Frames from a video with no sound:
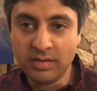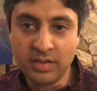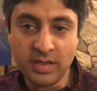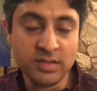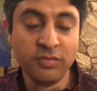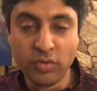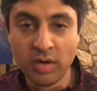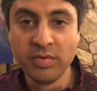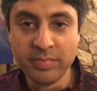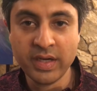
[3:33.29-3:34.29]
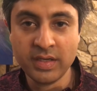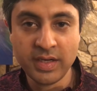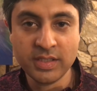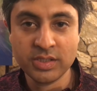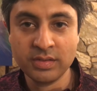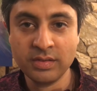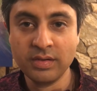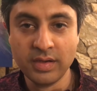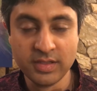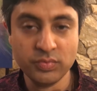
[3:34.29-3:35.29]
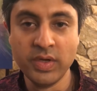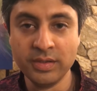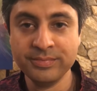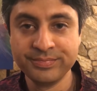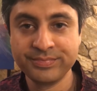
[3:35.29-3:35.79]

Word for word: It is a form of meditation as well.